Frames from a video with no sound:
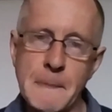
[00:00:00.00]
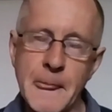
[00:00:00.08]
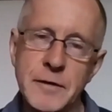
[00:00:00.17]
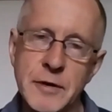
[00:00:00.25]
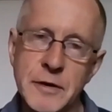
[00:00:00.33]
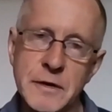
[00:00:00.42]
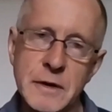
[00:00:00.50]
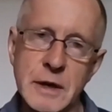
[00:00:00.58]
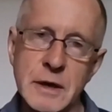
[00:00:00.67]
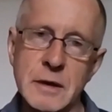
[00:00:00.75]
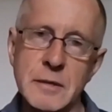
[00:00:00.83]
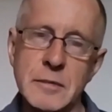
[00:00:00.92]
for his
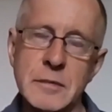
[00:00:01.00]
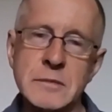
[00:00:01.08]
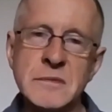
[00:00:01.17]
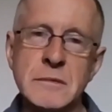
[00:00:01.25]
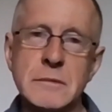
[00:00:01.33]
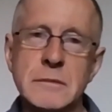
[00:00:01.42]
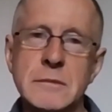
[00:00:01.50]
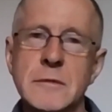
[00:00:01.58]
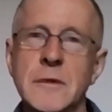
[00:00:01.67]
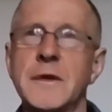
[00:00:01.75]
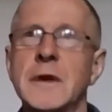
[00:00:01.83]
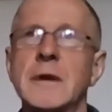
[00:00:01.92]
kingdom?
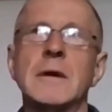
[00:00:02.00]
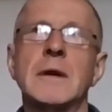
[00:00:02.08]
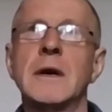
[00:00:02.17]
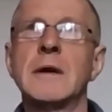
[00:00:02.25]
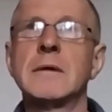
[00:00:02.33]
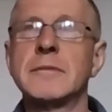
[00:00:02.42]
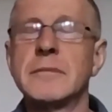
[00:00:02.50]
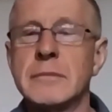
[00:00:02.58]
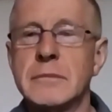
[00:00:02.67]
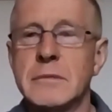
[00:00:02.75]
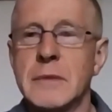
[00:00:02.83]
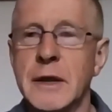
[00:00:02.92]
Is it, you know,
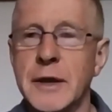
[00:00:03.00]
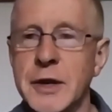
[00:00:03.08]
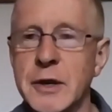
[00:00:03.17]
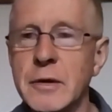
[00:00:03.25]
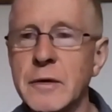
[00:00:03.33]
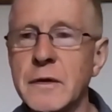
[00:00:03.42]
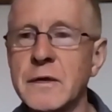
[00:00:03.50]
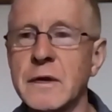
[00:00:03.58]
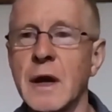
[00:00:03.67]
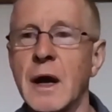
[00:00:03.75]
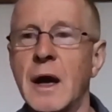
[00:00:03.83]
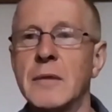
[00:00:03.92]
in the news,
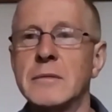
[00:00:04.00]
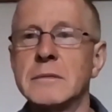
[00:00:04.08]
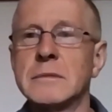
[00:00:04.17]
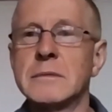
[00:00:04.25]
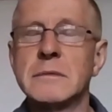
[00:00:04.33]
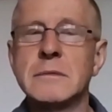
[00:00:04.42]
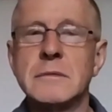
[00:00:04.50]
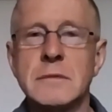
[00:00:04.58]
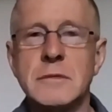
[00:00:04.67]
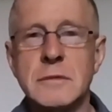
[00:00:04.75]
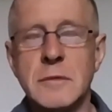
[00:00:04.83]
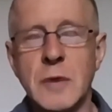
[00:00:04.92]

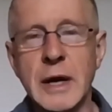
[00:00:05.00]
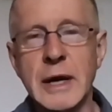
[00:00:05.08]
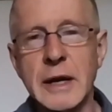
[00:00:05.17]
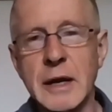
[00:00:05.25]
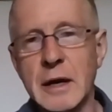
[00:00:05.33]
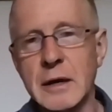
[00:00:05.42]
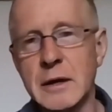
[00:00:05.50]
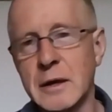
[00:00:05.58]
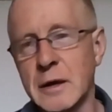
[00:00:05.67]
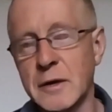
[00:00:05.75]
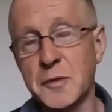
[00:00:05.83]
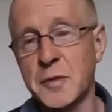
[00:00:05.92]
widely known?
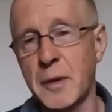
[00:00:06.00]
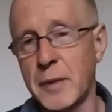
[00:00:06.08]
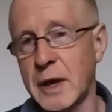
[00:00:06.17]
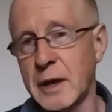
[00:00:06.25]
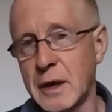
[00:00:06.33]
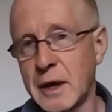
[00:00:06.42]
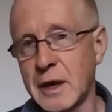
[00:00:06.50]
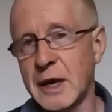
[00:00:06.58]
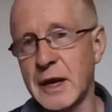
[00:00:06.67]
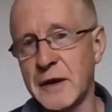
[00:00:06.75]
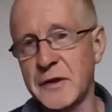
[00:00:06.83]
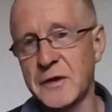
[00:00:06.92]
Probably
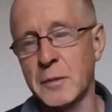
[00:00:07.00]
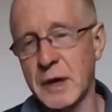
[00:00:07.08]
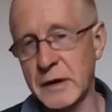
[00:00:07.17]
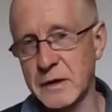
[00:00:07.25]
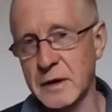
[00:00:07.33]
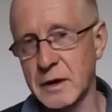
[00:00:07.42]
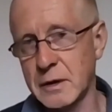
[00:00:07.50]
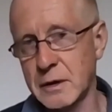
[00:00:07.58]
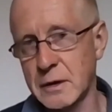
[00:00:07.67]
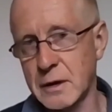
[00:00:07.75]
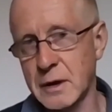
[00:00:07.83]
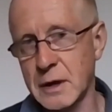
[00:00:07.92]
his amazing
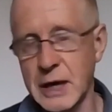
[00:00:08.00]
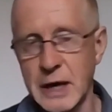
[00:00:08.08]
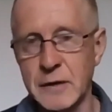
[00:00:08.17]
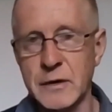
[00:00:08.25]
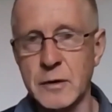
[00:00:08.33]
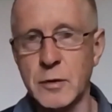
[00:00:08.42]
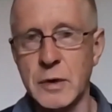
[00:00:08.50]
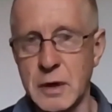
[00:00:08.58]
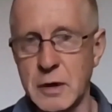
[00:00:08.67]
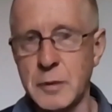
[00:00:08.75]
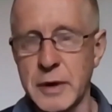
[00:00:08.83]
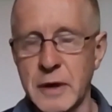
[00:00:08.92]
encounter with you
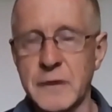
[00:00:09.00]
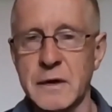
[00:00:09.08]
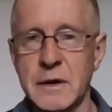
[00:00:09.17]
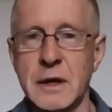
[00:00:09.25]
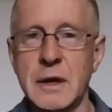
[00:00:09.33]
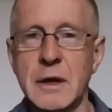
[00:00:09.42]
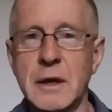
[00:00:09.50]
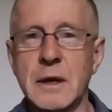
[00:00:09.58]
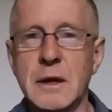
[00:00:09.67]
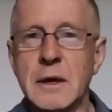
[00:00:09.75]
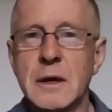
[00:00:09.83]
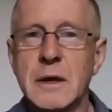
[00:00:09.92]
personally,
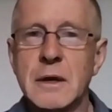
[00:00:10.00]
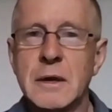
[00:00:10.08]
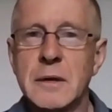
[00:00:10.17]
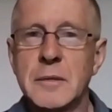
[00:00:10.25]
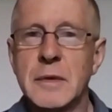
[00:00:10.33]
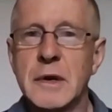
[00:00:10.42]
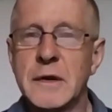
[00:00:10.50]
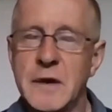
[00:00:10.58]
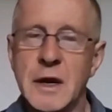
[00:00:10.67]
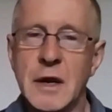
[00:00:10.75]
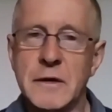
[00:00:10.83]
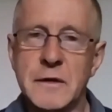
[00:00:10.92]
because he
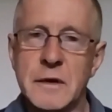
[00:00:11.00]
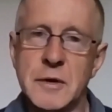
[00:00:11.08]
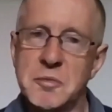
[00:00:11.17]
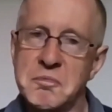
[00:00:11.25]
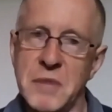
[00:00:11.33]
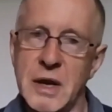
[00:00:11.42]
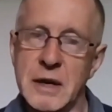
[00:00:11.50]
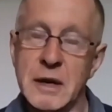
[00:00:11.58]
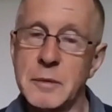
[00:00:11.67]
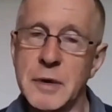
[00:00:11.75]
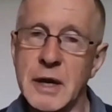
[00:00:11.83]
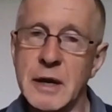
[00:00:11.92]
knows you like
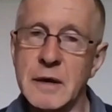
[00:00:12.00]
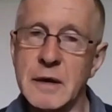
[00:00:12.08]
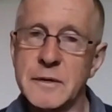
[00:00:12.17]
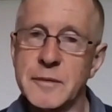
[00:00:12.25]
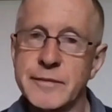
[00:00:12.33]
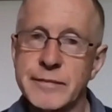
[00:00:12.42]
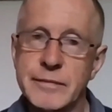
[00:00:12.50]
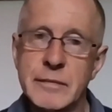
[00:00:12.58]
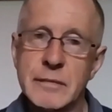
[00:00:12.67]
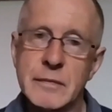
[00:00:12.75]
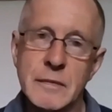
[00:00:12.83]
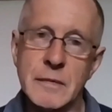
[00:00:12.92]
nobody else.
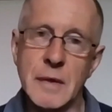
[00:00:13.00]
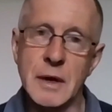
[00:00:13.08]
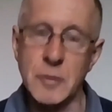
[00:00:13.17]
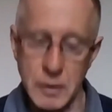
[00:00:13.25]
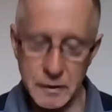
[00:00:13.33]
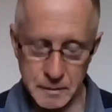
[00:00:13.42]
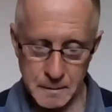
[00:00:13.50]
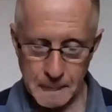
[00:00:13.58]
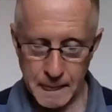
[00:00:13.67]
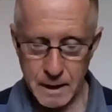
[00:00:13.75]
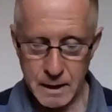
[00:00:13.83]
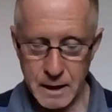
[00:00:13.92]
Mine was.
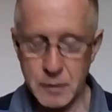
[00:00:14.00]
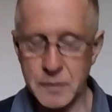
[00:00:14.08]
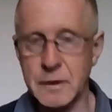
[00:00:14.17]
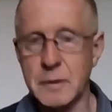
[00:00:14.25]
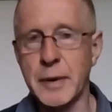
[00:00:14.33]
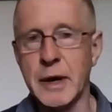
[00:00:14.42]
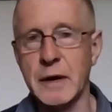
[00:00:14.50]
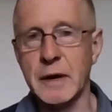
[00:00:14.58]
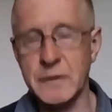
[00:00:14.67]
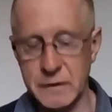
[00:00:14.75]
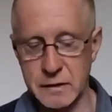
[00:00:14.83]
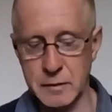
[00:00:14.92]
I was on the bus to
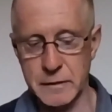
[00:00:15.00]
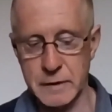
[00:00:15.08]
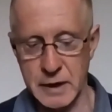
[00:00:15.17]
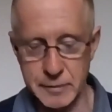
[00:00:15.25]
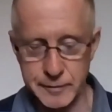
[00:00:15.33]
somebody, you know.